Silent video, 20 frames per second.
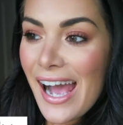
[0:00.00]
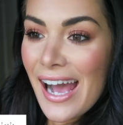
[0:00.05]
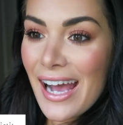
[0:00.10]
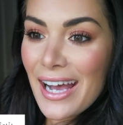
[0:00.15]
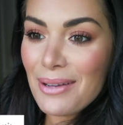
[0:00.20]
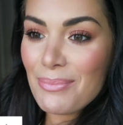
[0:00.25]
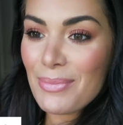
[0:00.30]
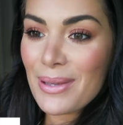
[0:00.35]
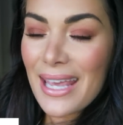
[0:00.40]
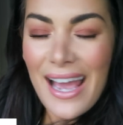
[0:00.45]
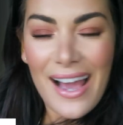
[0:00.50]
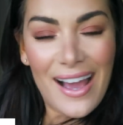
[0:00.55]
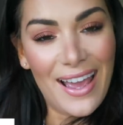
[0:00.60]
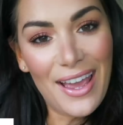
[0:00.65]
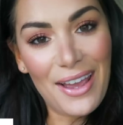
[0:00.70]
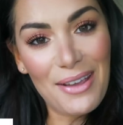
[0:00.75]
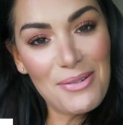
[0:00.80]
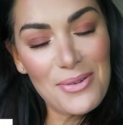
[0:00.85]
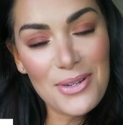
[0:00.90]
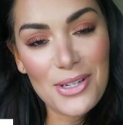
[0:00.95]
But yeah, I
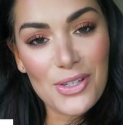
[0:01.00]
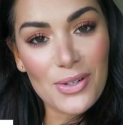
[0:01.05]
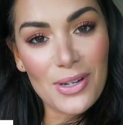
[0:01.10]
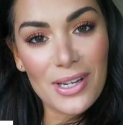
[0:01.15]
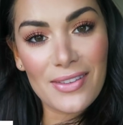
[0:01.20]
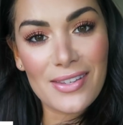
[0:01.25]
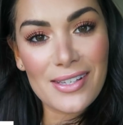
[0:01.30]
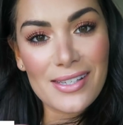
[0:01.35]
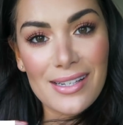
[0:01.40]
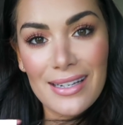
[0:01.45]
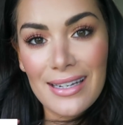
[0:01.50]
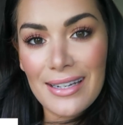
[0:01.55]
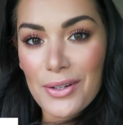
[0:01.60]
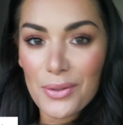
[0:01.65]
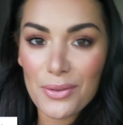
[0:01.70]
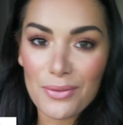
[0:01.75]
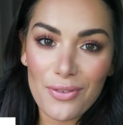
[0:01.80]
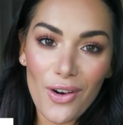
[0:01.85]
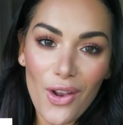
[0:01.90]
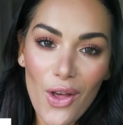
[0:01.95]
hope you enjoyed this
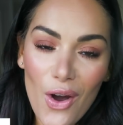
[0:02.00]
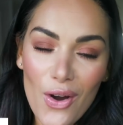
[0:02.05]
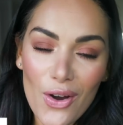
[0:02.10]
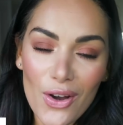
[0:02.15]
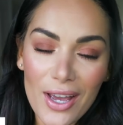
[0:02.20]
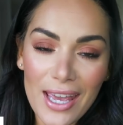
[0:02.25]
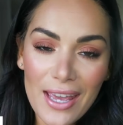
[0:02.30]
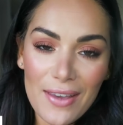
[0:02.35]
little vlog.